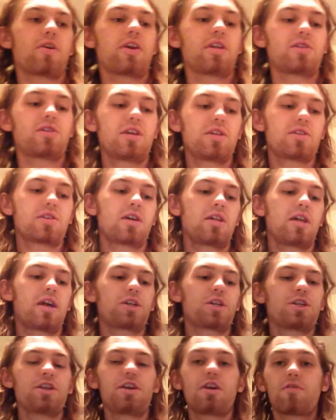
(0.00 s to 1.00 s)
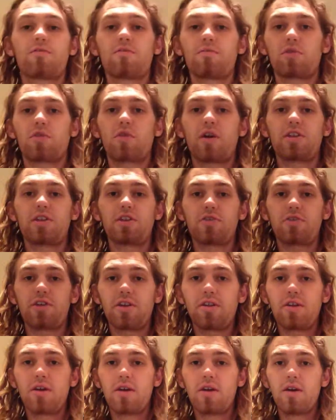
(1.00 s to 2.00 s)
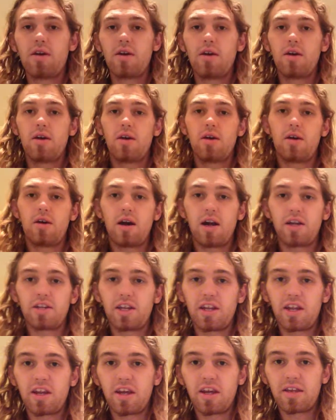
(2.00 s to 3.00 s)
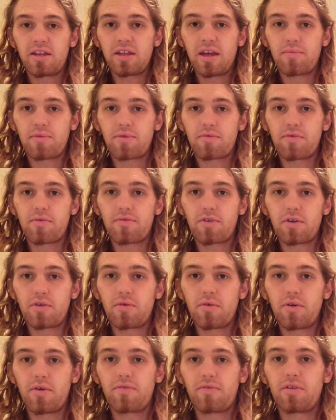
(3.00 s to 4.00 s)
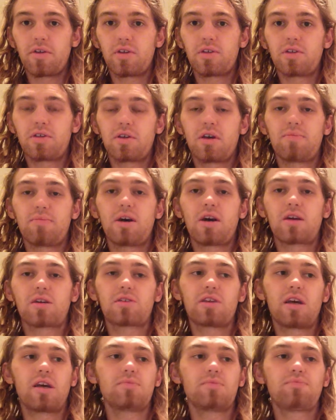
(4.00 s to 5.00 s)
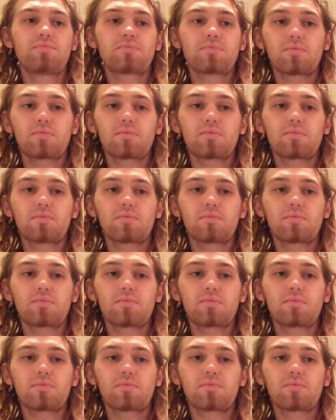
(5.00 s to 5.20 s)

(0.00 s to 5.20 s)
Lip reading: Greatest Hits collection here from Criterion. I did an in-depth review of this box set.